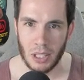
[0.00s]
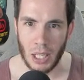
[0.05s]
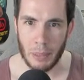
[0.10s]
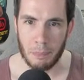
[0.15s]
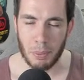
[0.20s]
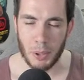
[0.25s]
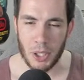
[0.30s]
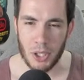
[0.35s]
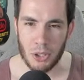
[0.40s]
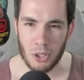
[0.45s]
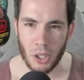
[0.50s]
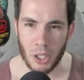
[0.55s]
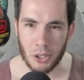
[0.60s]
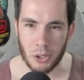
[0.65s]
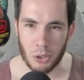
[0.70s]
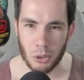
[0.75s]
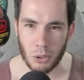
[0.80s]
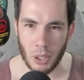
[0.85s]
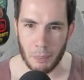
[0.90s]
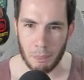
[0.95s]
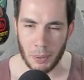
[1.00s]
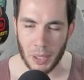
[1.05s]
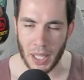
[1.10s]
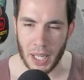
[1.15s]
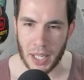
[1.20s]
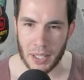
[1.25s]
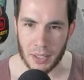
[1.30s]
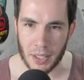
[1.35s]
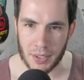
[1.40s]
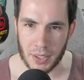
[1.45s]
I'm pretty sure I grew up
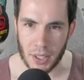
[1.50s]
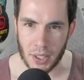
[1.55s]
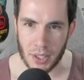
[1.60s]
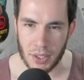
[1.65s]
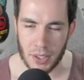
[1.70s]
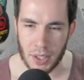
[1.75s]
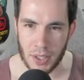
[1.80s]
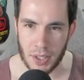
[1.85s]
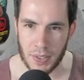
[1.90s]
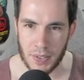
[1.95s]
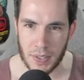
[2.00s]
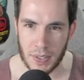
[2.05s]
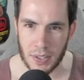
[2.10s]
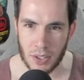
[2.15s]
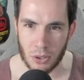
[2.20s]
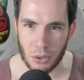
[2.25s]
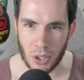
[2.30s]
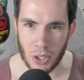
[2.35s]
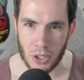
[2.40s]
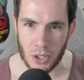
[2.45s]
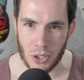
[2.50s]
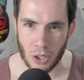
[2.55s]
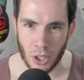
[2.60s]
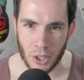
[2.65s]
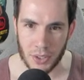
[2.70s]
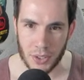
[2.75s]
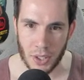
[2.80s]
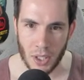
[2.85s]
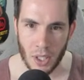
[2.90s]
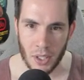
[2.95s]
playing this. I just need to see
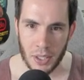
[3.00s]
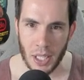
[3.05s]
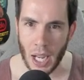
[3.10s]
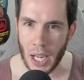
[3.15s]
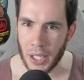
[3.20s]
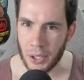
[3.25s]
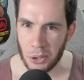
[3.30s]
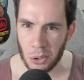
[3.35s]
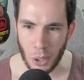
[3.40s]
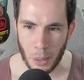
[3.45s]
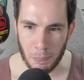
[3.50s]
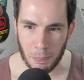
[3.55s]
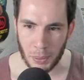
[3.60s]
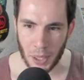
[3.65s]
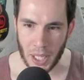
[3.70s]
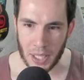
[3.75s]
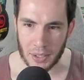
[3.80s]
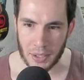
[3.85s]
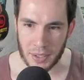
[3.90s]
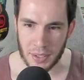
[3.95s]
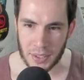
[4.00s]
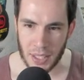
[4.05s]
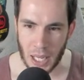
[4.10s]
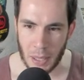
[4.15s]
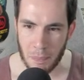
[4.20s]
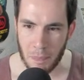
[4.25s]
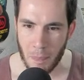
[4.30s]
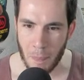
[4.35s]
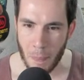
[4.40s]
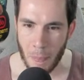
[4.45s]
screenshots. Yeah, I grew up playing this
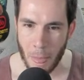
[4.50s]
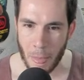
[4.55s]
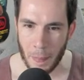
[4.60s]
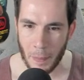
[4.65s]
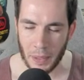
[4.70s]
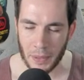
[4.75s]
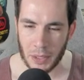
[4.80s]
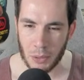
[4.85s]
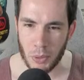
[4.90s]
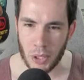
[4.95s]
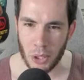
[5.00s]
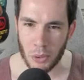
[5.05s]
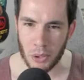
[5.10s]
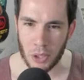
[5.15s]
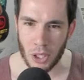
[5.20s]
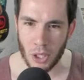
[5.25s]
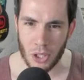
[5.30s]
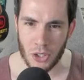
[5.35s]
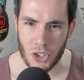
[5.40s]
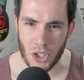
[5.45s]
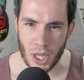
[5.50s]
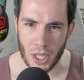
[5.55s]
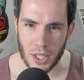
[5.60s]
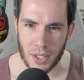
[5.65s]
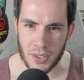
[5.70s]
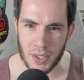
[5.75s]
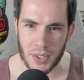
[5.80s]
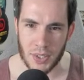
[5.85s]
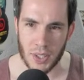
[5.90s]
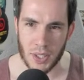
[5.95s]
game. I think we owned it on
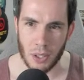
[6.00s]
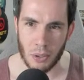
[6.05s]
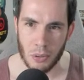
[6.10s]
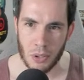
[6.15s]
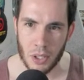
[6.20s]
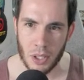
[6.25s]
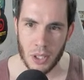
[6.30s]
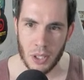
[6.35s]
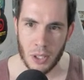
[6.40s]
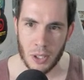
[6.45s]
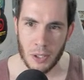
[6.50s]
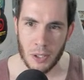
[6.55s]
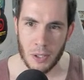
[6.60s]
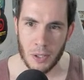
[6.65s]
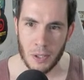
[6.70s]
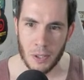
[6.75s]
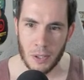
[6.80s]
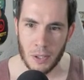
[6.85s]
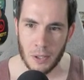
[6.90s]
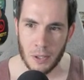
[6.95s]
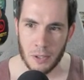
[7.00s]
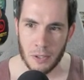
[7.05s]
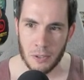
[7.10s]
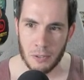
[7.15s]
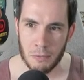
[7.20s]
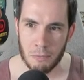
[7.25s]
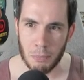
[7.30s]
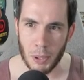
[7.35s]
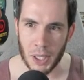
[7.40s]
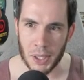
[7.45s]
Genesis though.
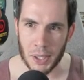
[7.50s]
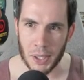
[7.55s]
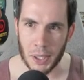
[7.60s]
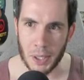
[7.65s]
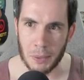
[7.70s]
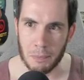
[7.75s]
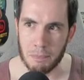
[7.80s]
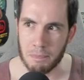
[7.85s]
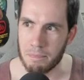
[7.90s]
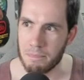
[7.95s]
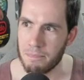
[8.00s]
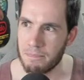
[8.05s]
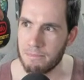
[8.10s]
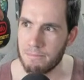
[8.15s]
Fair one. But um,